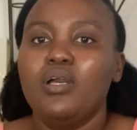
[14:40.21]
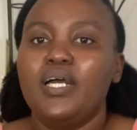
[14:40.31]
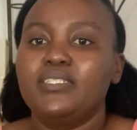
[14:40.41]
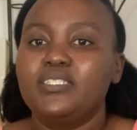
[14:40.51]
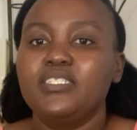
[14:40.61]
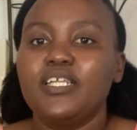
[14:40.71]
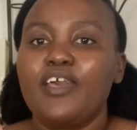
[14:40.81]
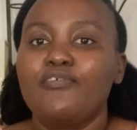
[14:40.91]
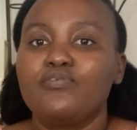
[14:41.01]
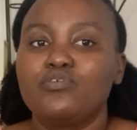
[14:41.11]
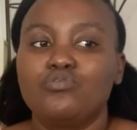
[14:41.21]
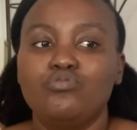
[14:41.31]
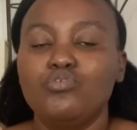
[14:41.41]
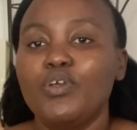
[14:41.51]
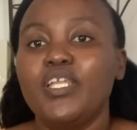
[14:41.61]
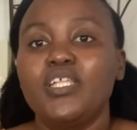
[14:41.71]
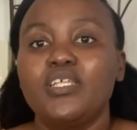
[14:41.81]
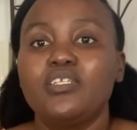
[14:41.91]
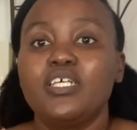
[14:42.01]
I didn't have to do anything.